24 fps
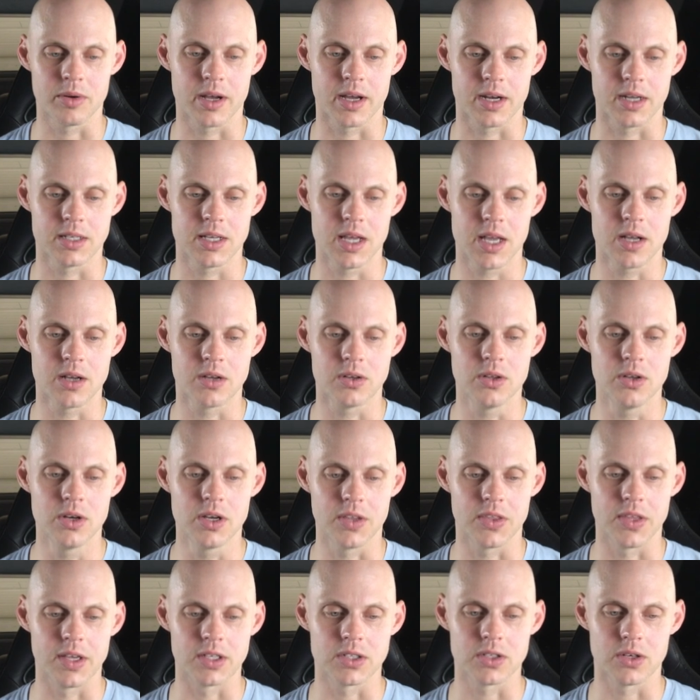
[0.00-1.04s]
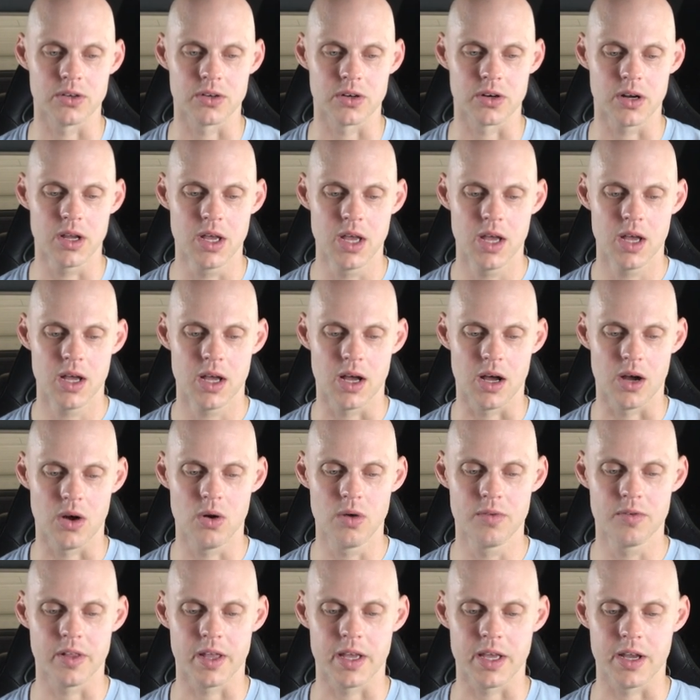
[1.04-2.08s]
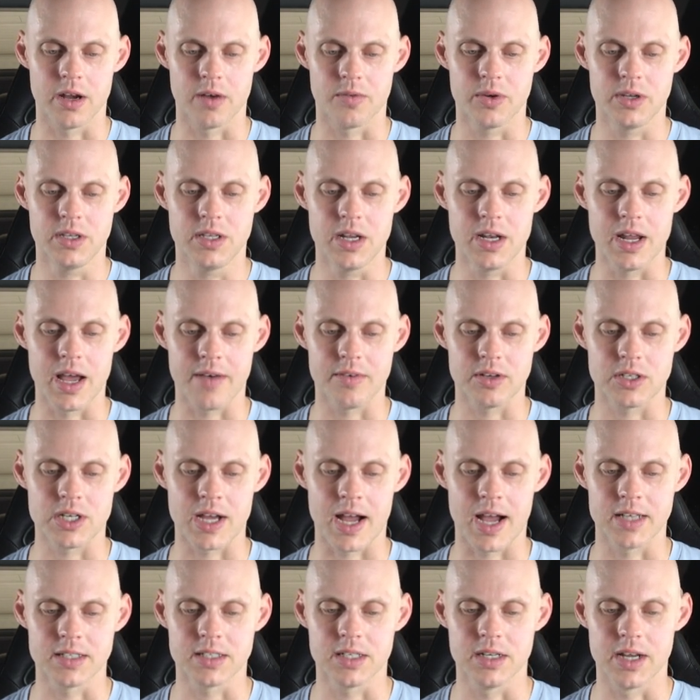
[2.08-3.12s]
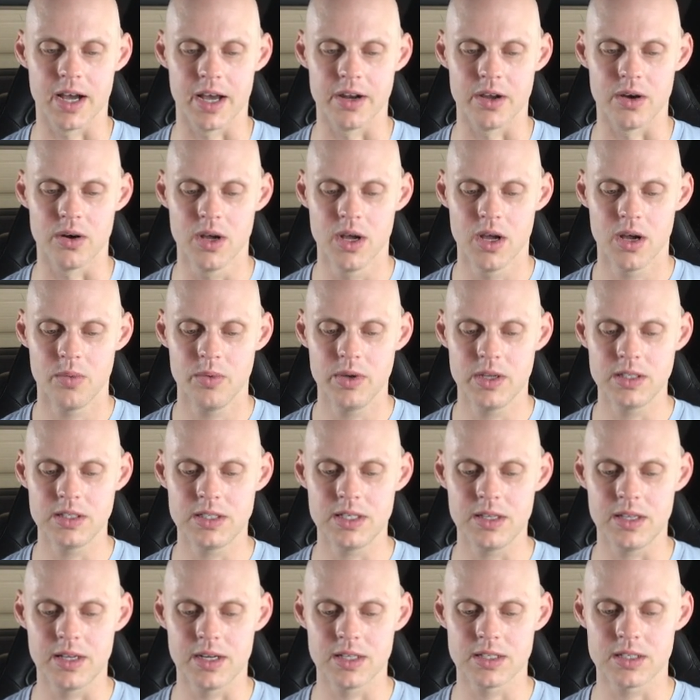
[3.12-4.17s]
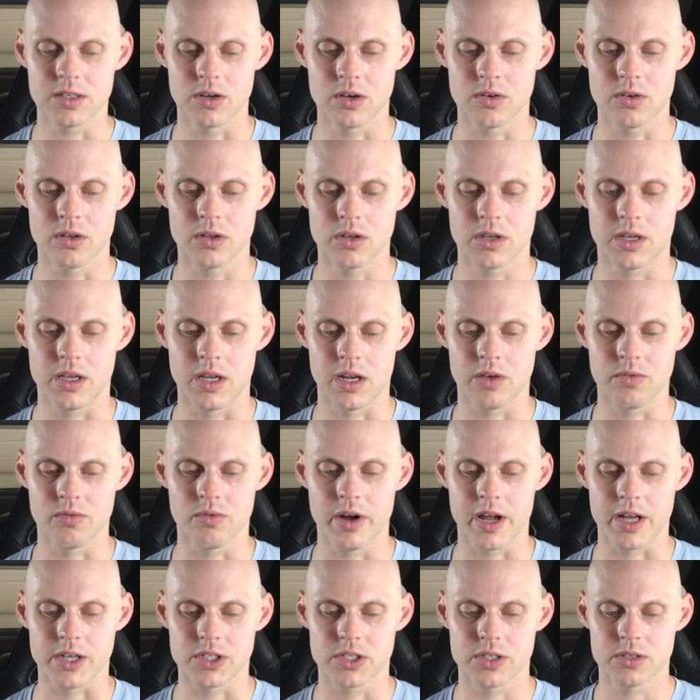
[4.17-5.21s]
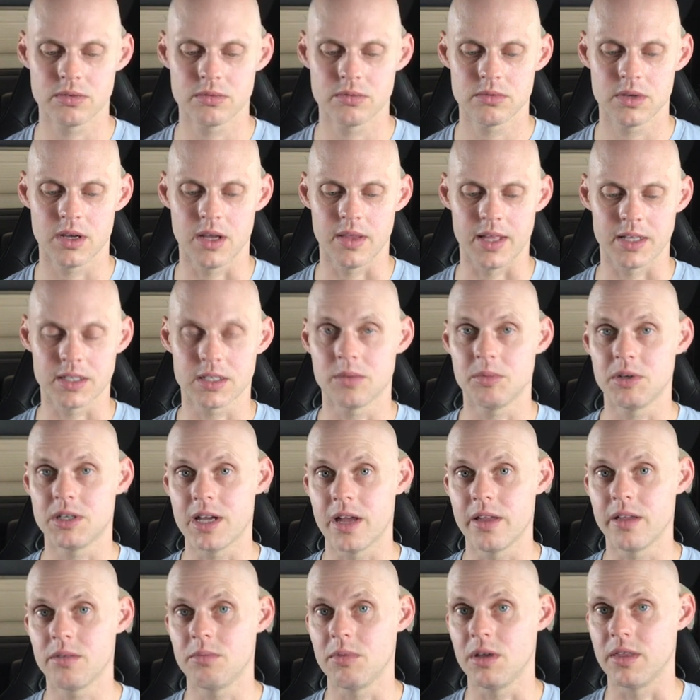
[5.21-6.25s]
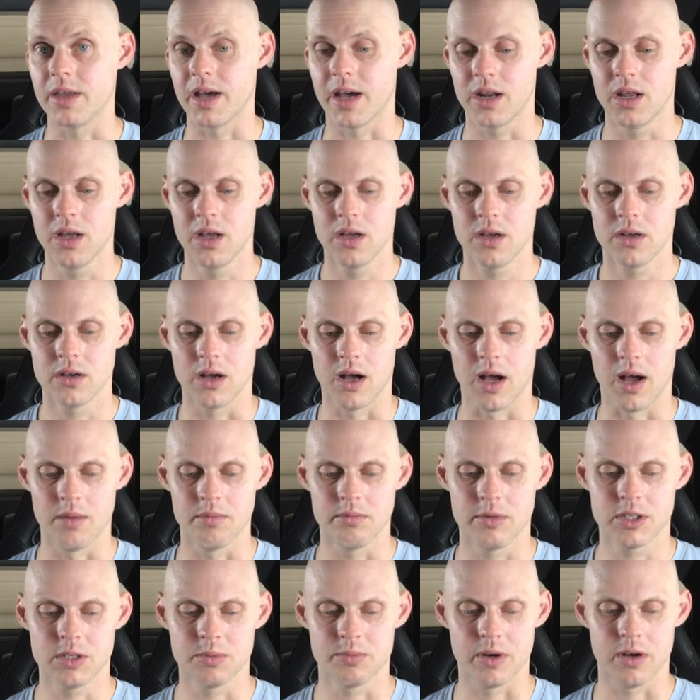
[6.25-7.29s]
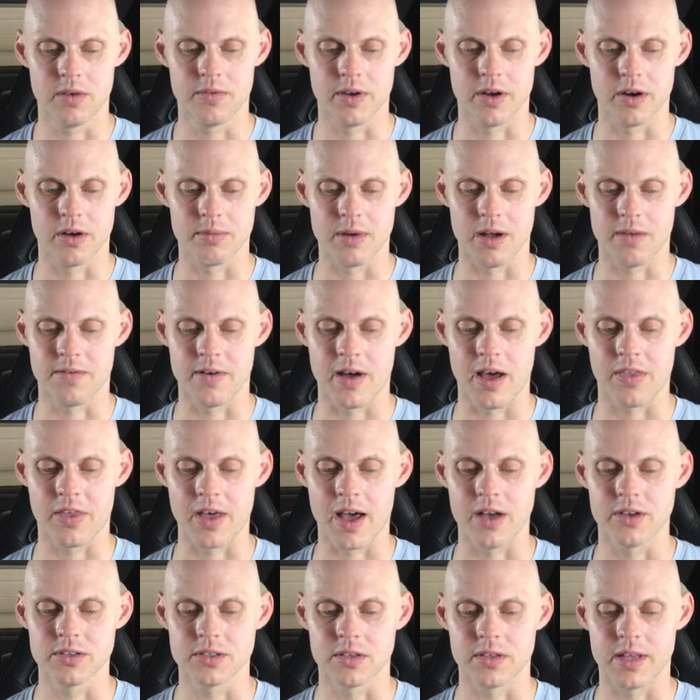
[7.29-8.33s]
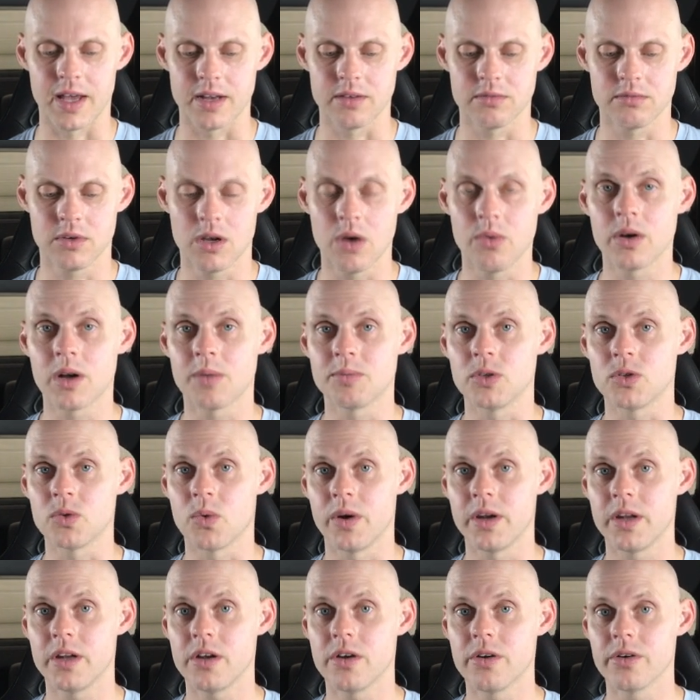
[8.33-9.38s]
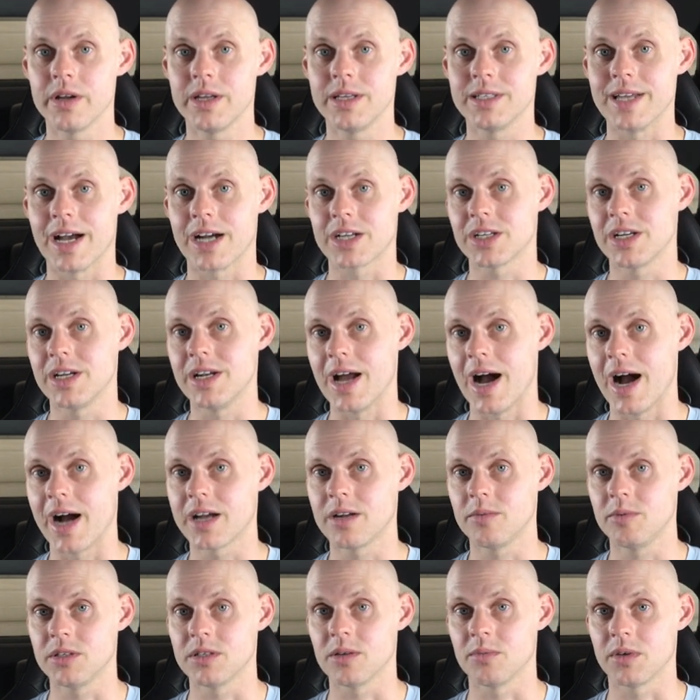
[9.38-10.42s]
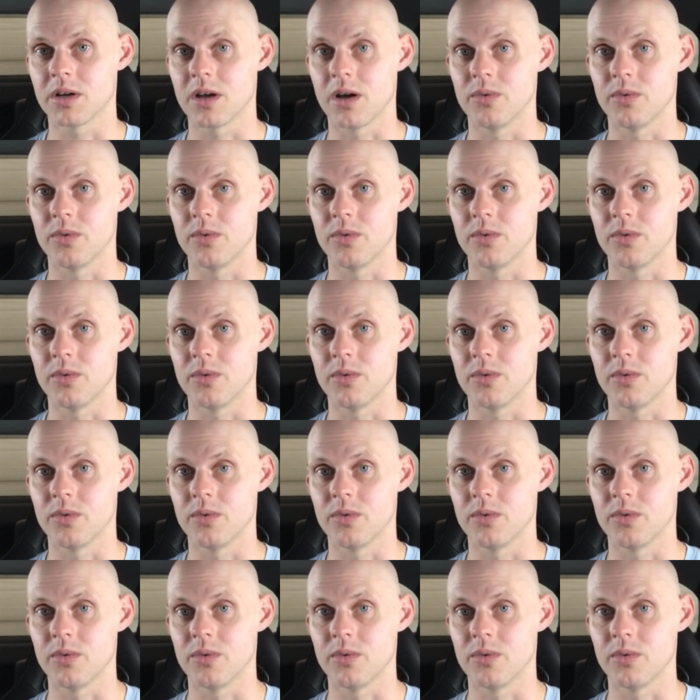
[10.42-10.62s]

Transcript: kind of taking a look at this on our uh, overlay here, if we didn't have a chassis dyno, we can see that it's getting rich. And that's going to be telling me that uh, much above here, about 5,000, that going up to 20 degrees is actually not going to be something I